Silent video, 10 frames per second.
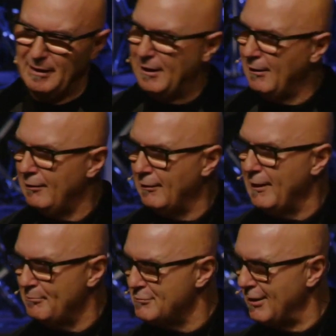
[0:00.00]
Hell
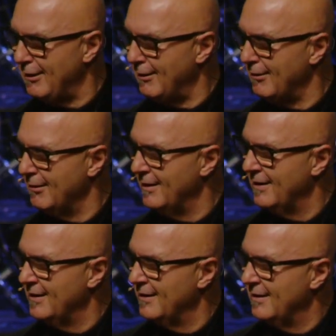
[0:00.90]
empty
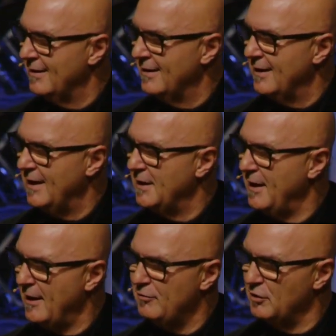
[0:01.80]
and
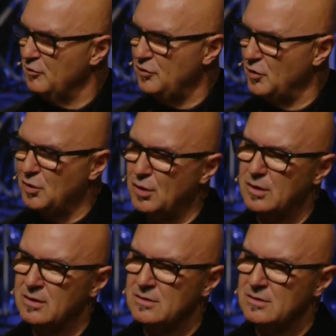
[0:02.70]
heaven full.